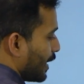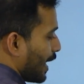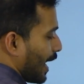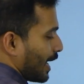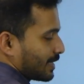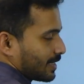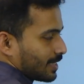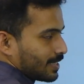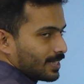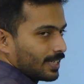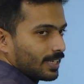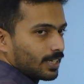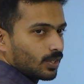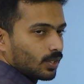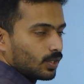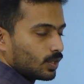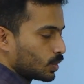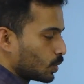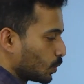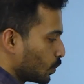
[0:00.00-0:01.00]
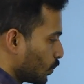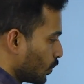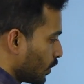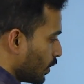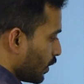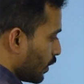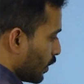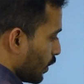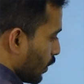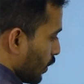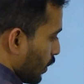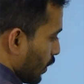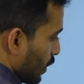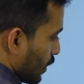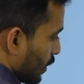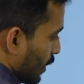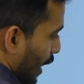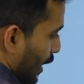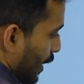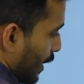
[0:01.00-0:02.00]
dash is equal to,
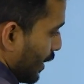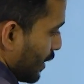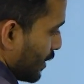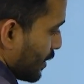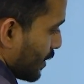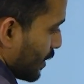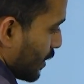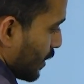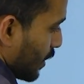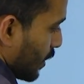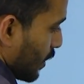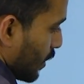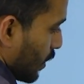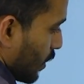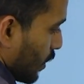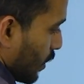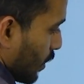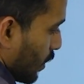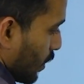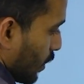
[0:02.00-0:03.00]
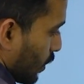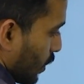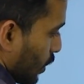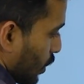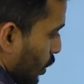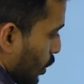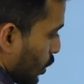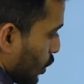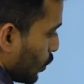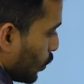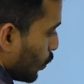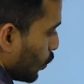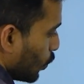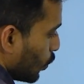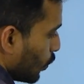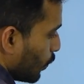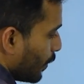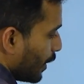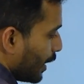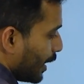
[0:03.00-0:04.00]
that is
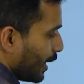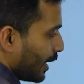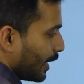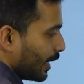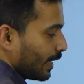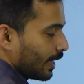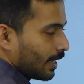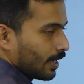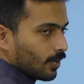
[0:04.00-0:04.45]
QB.